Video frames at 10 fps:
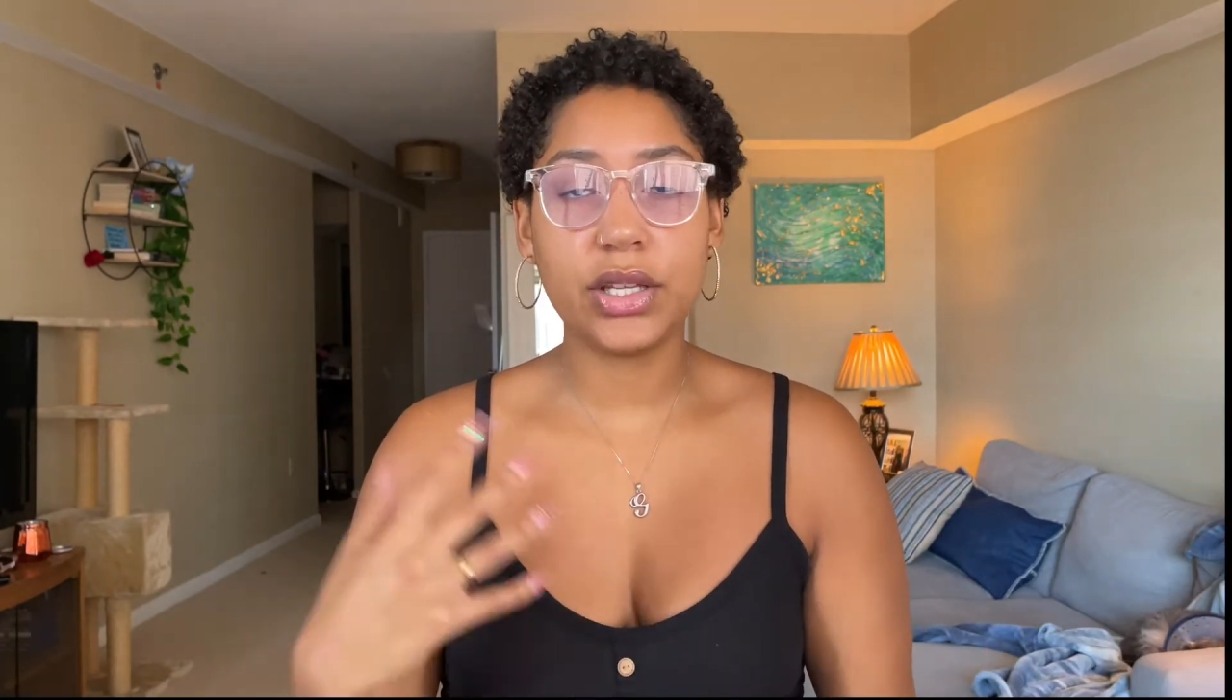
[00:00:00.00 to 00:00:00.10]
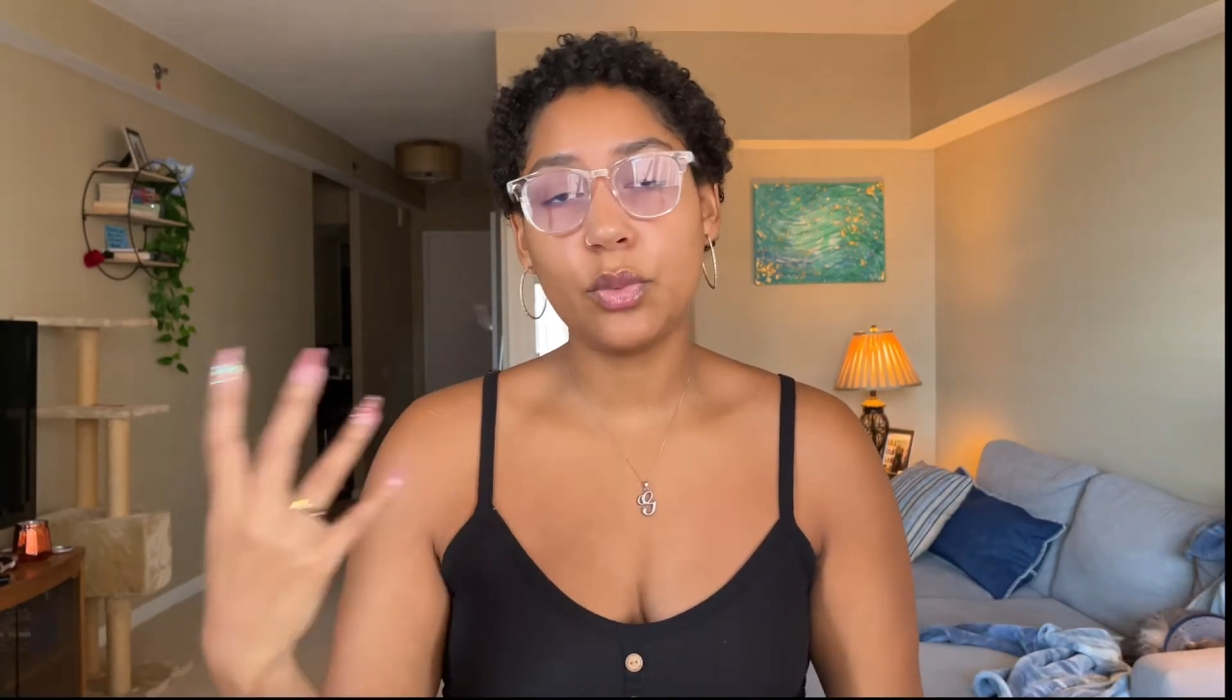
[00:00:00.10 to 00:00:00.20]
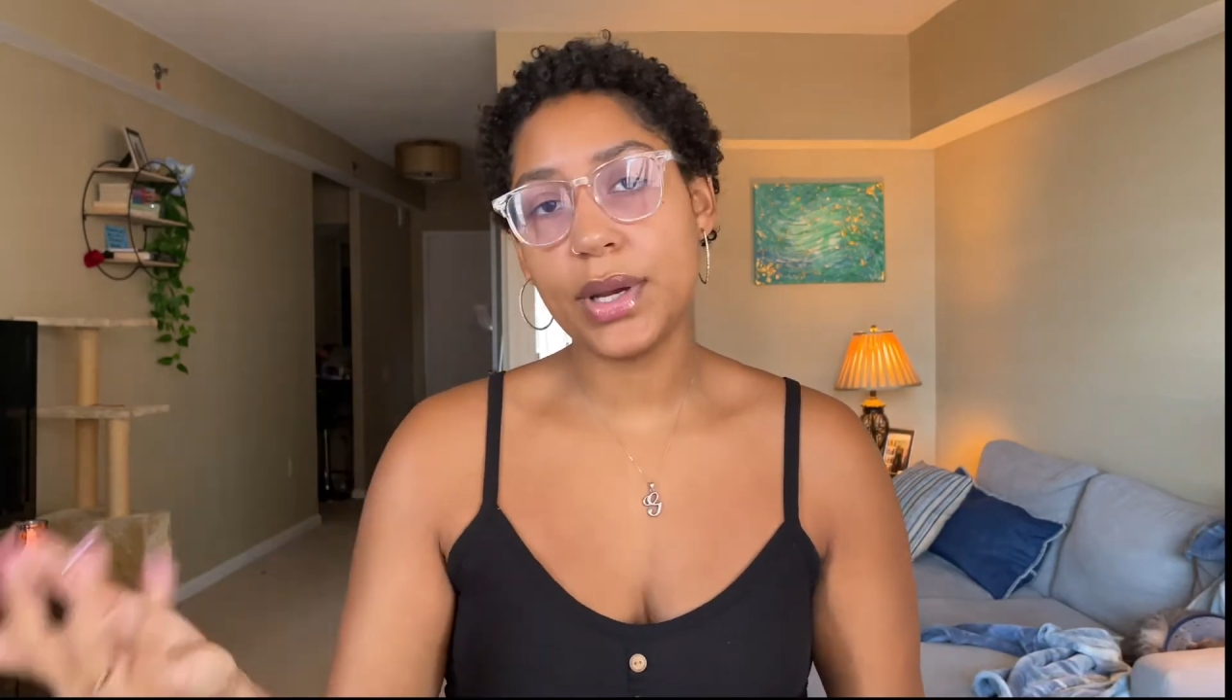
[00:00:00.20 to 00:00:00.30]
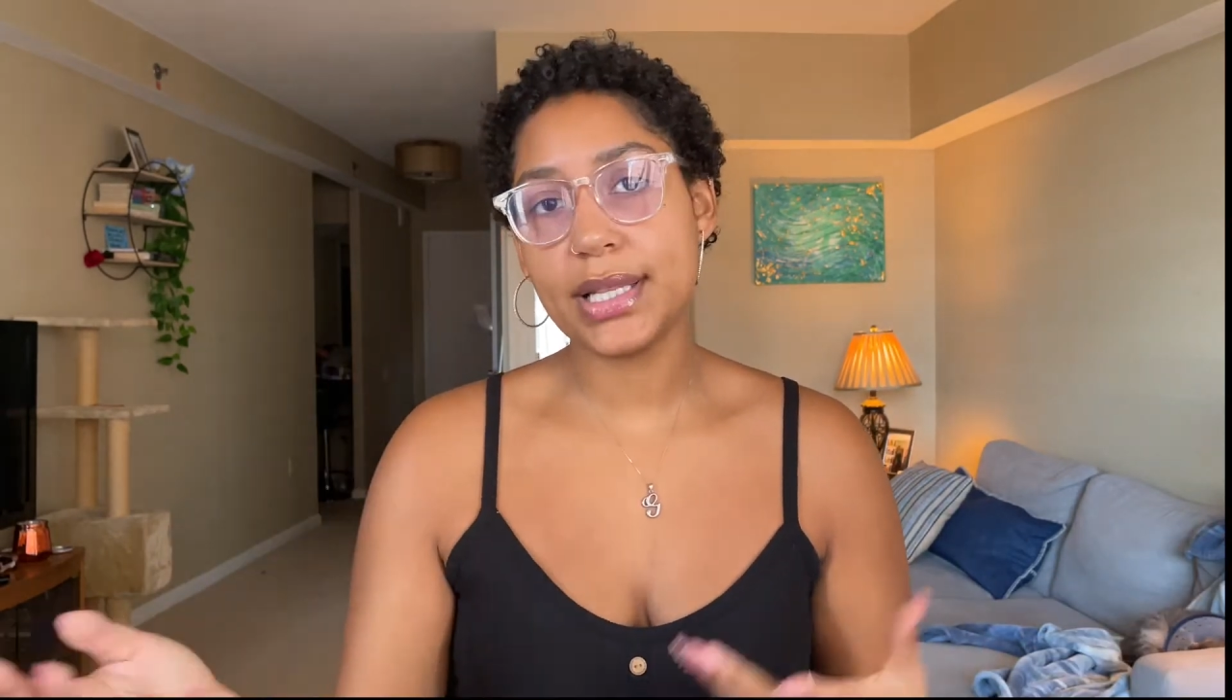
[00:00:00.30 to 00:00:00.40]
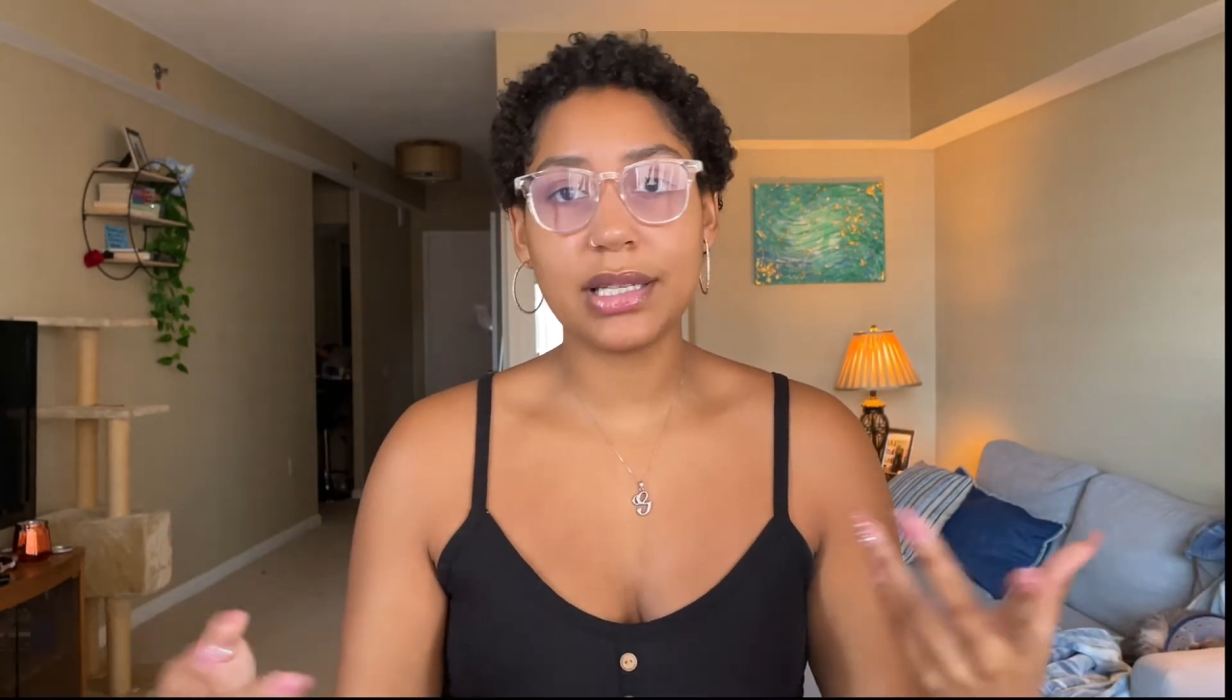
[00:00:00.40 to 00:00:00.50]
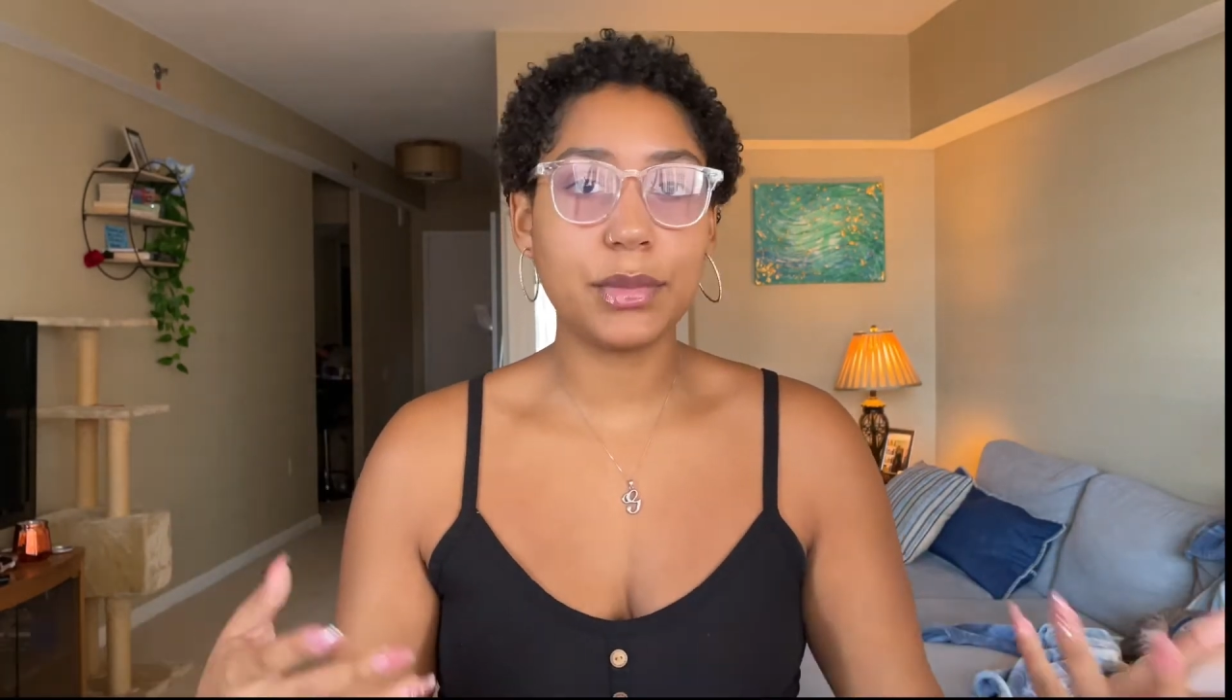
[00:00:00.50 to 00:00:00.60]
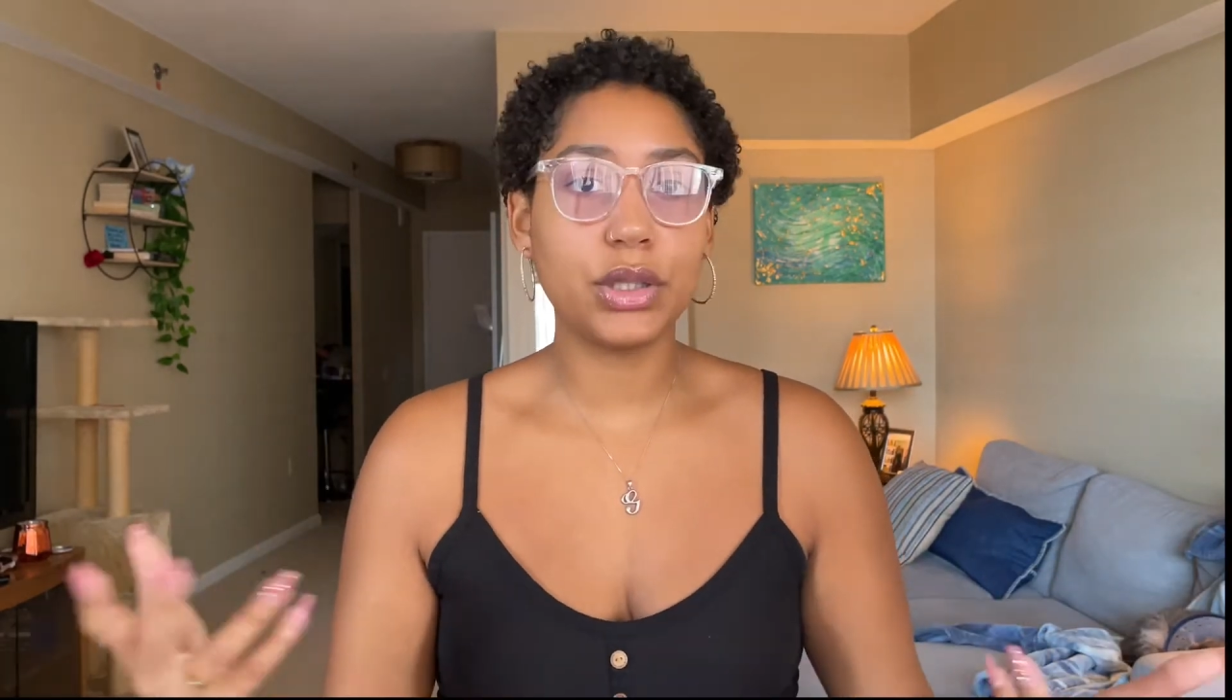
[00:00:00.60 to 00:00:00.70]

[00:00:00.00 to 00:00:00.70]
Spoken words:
You win some,